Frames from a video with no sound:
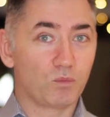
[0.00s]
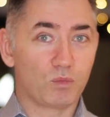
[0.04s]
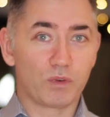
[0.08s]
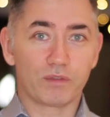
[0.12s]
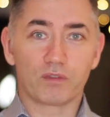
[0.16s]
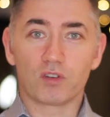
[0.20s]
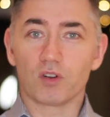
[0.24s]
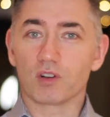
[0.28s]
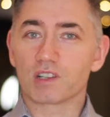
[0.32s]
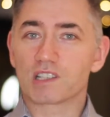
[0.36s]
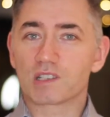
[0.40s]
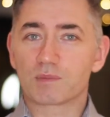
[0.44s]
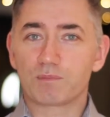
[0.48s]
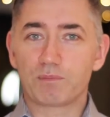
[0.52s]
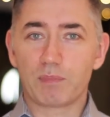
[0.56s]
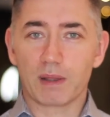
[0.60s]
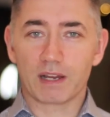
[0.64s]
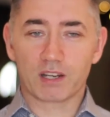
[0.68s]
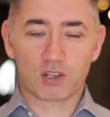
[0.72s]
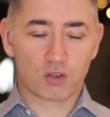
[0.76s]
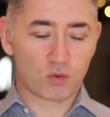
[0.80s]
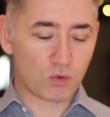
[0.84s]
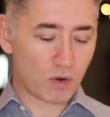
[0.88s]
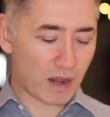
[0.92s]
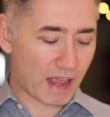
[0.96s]
we've got
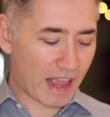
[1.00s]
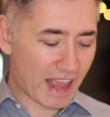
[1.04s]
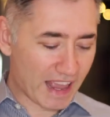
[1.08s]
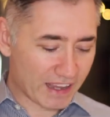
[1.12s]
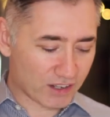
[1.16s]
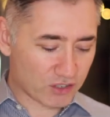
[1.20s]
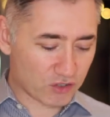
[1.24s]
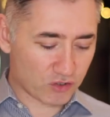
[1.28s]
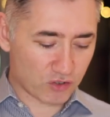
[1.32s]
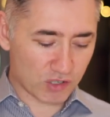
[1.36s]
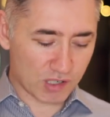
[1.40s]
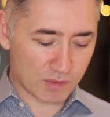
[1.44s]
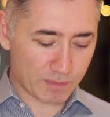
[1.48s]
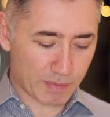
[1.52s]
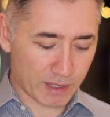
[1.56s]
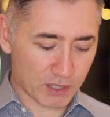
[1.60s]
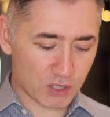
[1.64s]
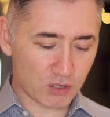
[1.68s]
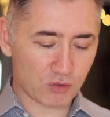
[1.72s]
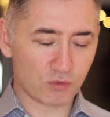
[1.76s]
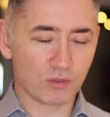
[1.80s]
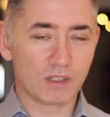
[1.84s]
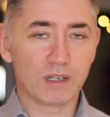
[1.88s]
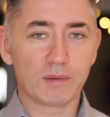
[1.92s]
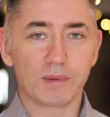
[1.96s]
special, extra
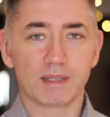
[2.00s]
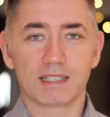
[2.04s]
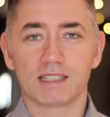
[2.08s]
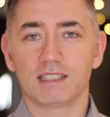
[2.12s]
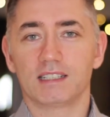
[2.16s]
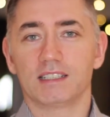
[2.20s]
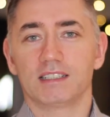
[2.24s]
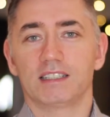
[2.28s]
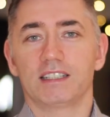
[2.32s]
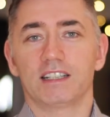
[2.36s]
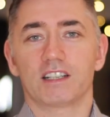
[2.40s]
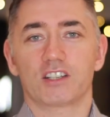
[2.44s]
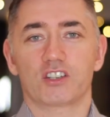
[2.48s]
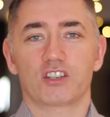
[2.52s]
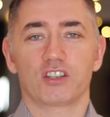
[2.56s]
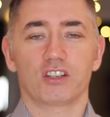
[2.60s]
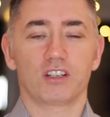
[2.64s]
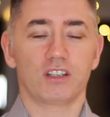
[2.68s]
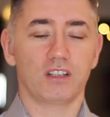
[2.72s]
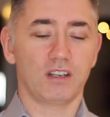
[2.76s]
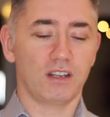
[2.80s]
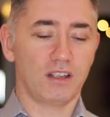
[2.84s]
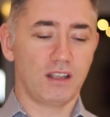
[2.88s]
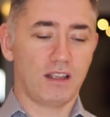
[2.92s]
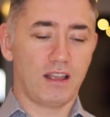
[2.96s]
special, limited
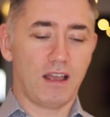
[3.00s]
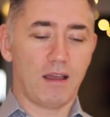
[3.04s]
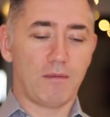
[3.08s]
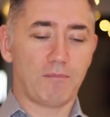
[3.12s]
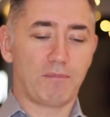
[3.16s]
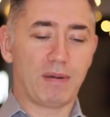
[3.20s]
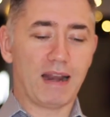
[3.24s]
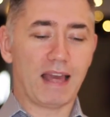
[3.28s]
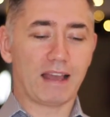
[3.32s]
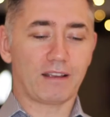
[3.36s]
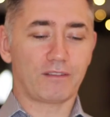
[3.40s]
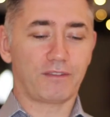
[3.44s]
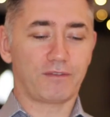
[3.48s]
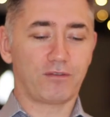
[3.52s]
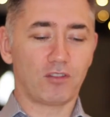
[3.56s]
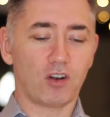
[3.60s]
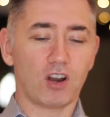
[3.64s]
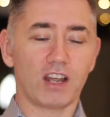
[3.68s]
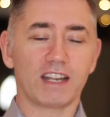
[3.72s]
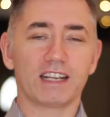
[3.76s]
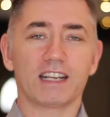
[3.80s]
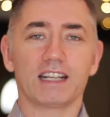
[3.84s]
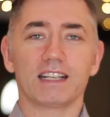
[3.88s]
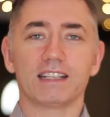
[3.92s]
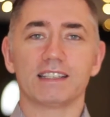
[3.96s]
edition Black
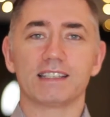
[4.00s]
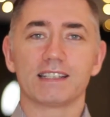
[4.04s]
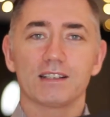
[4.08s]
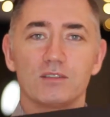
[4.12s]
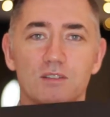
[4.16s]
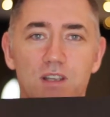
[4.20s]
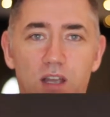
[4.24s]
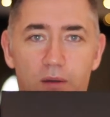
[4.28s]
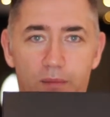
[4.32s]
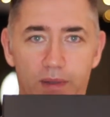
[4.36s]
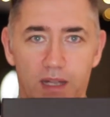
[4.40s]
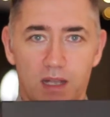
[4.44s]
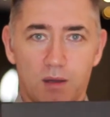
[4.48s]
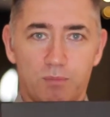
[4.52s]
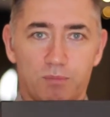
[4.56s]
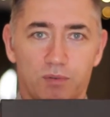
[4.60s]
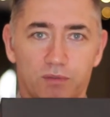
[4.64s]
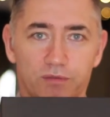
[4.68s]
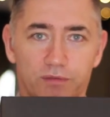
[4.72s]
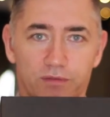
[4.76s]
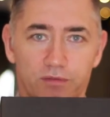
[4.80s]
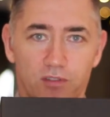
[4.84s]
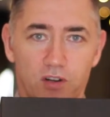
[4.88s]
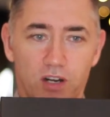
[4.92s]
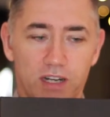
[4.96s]
Friday deal coming up
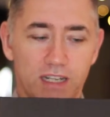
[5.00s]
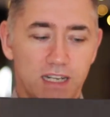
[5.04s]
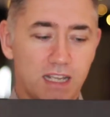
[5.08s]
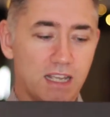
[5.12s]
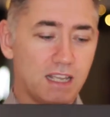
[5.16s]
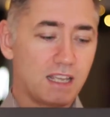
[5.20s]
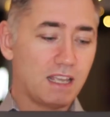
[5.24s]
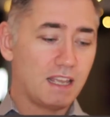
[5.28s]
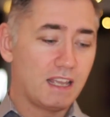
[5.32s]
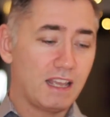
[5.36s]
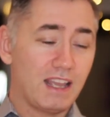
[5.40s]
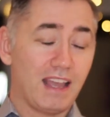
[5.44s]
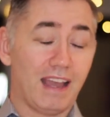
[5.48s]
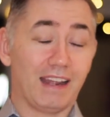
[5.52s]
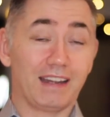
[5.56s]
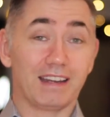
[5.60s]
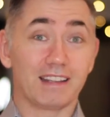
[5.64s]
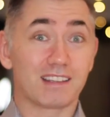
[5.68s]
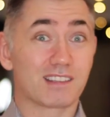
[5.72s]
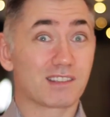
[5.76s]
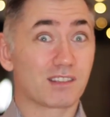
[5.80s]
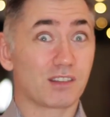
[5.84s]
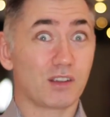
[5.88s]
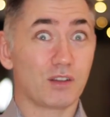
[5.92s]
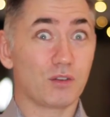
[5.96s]
on Friday. And
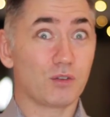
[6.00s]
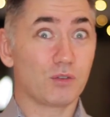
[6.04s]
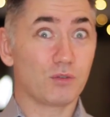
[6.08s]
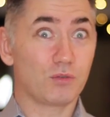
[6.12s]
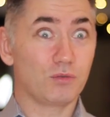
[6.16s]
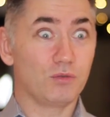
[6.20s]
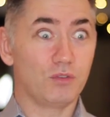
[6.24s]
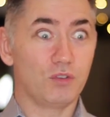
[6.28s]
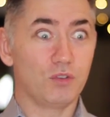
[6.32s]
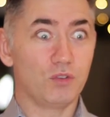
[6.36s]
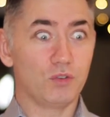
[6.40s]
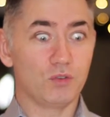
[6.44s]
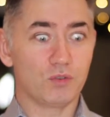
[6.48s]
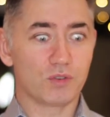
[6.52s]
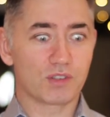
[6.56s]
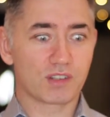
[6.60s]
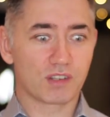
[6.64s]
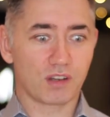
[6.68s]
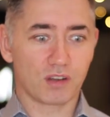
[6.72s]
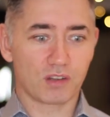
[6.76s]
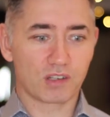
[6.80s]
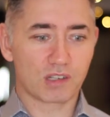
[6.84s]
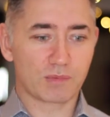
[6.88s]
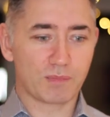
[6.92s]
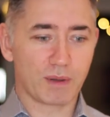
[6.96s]
it's so new,
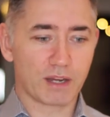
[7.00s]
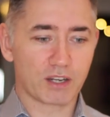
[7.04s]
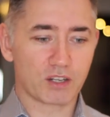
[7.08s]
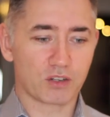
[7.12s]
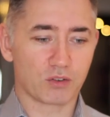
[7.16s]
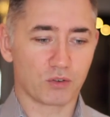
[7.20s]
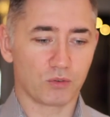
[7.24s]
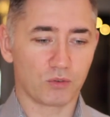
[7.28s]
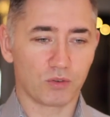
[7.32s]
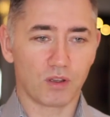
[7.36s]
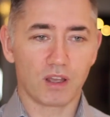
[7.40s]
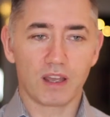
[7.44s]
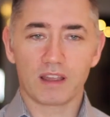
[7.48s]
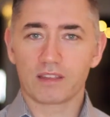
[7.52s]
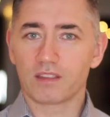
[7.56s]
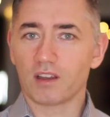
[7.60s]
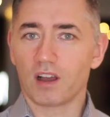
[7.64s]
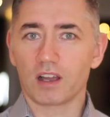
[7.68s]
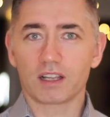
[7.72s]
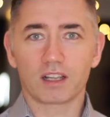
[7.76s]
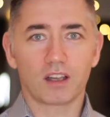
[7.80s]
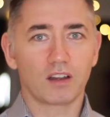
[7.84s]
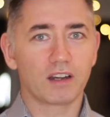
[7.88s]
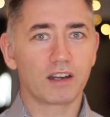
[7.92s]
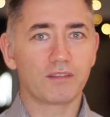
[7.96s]
so special, that
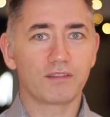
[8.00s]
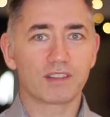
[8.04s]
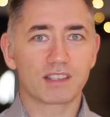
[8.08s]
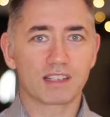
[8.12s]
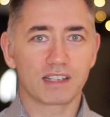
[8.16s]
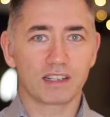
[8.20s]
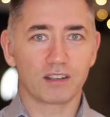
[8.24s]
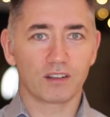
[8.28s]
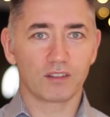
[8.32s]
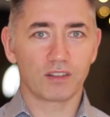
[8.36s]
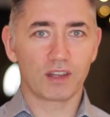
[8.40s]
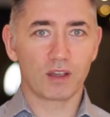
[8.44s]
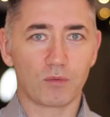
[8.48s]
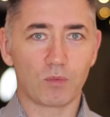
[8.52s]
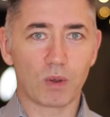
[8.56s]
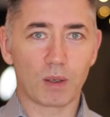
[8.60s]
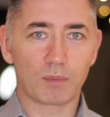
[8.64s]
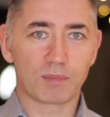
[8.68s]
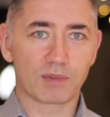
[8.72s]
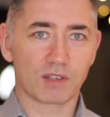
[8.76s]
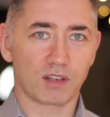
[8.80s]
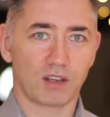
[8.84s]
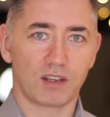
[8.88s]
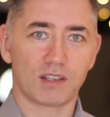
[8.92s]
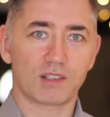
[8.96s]
I can't even see it their
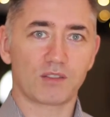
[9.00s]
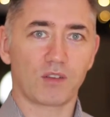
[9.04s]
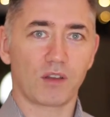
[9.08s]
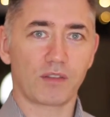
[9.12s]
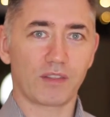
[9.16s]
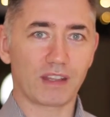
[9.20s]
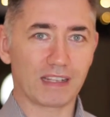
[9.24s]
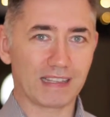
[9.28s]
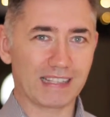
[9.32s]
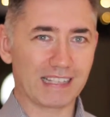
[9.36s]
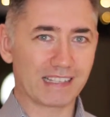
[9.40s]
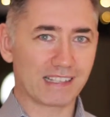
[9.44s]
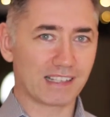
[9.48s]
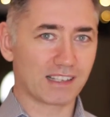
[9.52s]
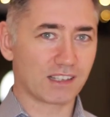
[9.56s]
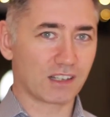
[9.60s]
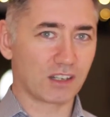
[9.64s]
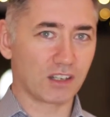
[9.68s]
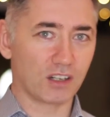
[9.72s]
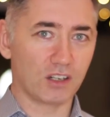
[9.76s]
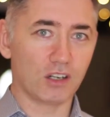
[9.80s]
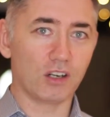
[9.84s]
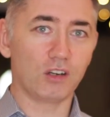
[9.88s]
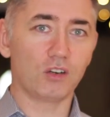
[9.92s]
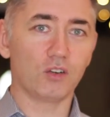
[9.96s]
website. So I think this is
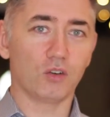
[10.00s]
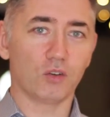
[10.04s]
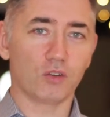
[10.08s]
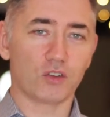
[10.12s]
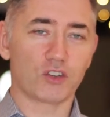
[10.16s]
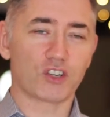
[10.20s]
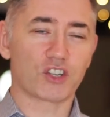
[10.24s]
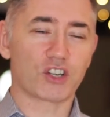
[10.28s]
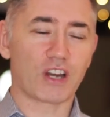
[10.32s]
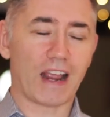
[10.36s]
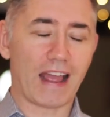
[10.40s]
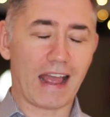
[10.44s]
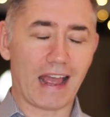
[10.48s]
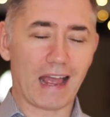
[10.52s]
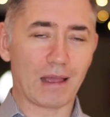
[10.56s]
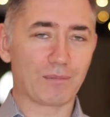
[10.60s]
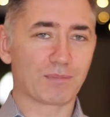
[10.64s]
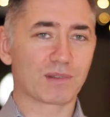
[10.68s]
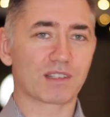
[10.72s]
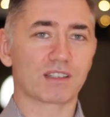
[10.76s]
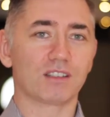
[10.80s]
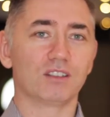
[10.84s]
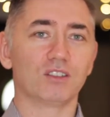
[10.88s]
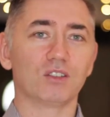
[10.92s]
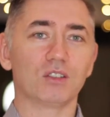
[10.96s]
going to launch
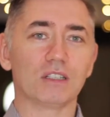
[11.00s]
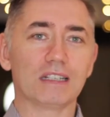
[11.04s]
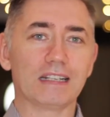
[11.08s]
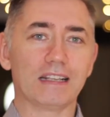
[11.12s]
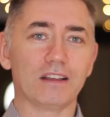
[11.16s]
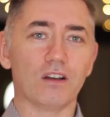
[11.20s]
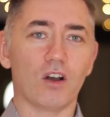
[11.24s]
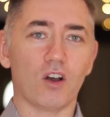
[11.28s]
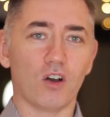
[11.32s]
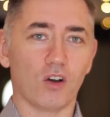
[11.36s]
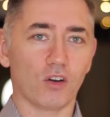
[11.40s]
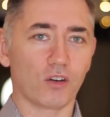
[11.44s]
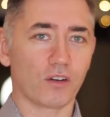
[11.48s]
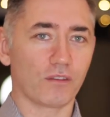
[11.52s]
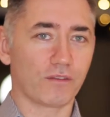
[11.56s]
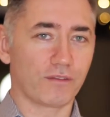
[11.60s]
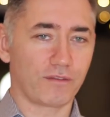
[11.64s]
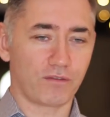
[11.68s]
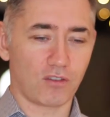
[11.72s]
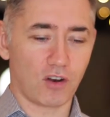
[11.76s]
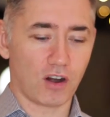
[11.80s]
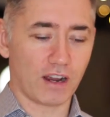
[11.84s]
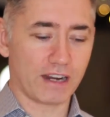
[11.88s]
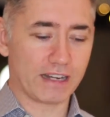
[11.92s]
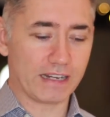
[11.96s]
absolutely on
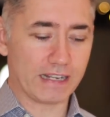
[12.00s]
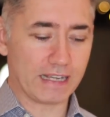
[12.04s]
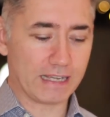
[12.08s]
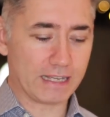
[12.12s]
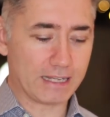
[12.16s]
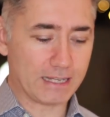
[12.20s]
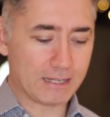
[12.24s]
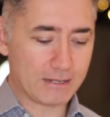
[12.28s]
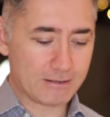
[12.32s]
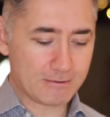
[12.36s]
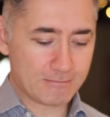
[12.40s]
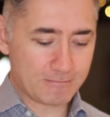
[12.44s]
Friday.